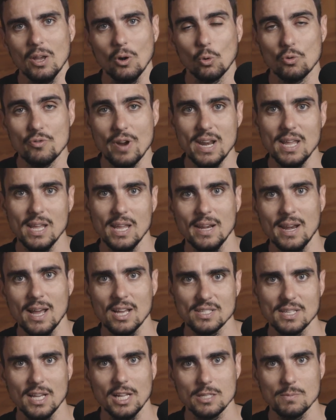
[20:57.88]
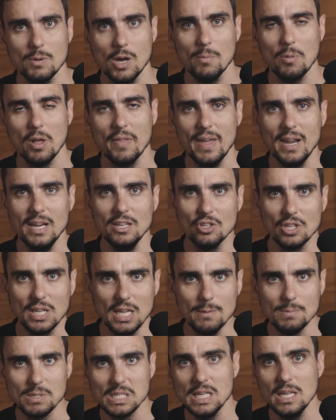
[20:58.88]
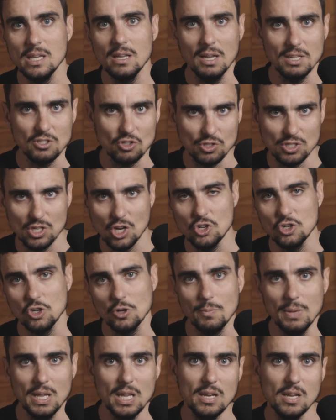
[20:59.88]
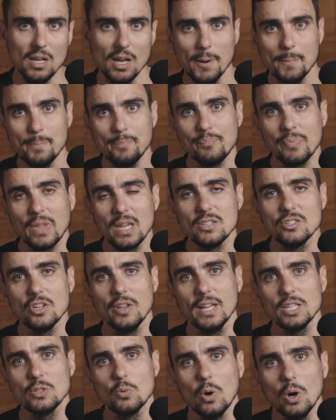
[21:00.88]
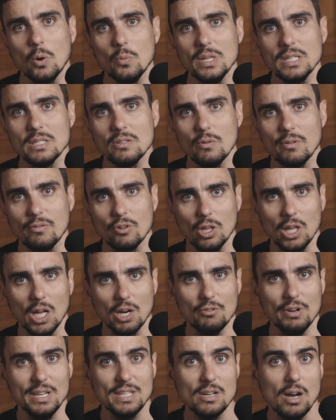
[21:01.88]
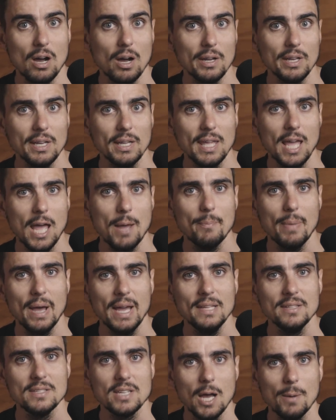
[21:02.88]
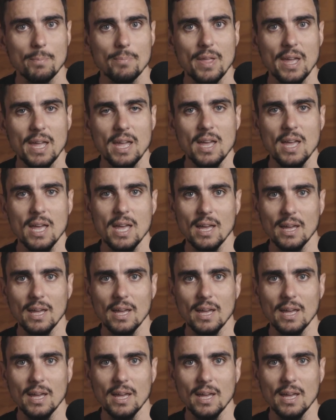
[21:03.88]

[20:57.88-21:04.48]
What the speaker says: already in our sales pipeline, they need to keep seeing us on social media. So that's why we've got like retargeting campaigns up there.